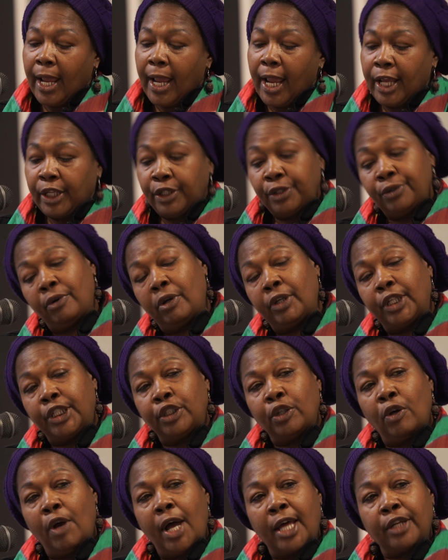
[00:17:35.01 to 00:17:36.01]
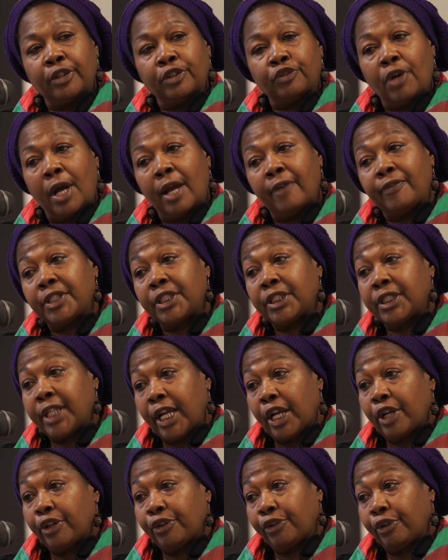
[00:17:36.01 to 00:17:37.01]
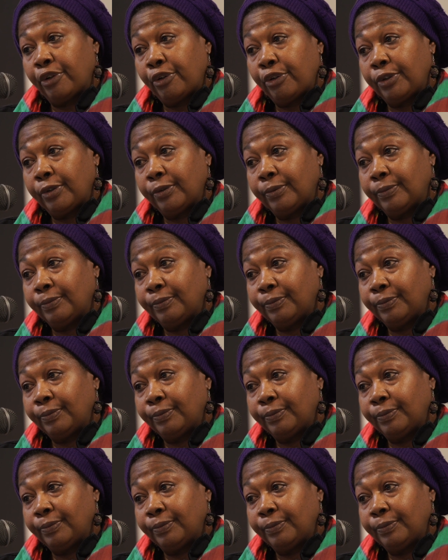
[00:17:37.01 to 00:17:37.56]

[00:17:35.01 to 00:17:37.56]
and you only know how to drive a standard.